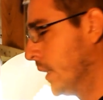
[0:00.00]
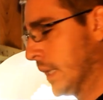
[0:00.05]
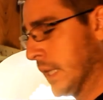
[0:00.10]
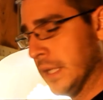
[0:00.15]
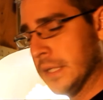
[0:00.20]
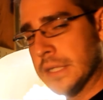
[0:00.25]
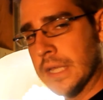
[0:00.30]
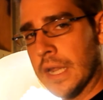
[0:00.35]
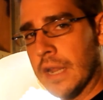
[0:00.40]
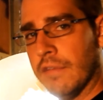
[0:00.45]
Like
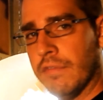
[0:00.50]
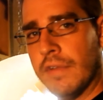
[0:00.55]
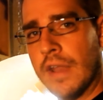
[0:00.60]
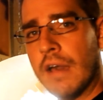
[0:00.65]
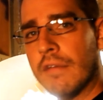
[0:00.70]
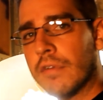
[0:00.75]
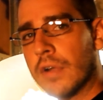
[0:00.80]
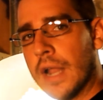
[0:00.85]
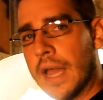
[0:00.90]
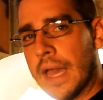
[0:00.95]
I said, I've
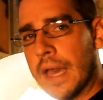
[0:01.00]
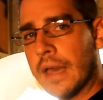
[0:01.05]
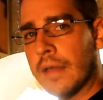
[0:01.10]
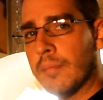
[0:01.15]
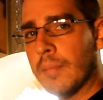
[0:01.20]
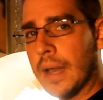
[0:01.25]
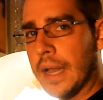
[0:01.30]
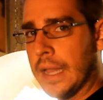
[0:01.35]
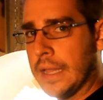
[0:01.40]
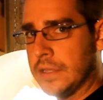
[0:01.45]
never
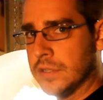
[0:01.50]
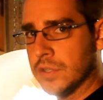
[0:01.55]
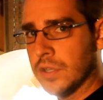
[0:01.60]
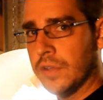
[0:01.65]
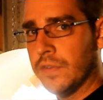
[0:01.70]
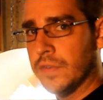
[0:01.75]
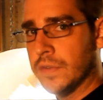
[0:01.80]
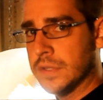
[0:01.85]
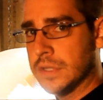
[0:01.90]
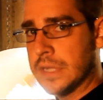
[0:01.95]
had my
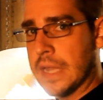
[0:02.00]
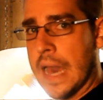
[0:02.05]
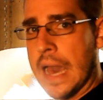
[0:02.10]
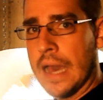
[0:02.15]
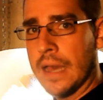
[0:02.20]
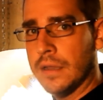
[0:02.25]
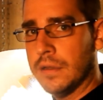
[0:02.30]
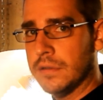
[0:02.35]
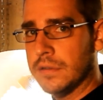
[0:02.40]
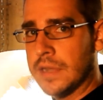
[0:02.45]
siphons
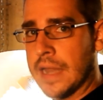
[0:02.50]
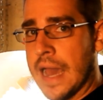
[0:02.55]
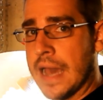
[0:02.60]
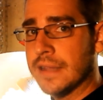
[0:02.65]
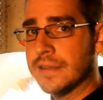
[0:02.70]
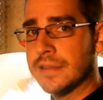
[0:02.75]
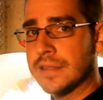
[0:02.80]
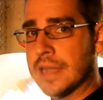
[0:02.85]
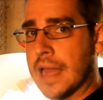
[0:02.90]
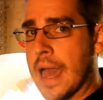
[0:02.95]
not
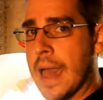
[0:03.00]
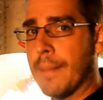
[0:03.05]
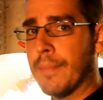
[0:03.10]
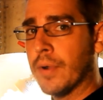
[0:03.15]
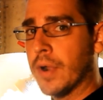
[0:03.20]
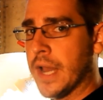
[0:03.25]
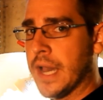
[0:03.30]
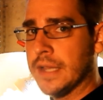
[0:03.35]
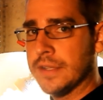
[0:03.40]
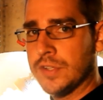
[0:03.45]
not stop
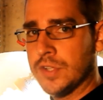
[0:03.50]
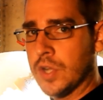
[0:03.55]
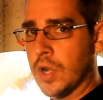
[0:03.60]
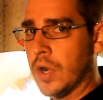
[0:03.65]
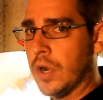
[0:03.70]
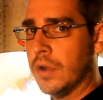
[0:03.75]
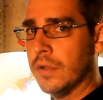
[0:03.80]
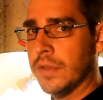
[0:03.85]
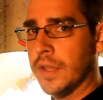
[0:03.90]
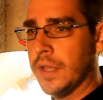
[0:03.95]
or not
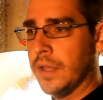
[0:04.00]
start.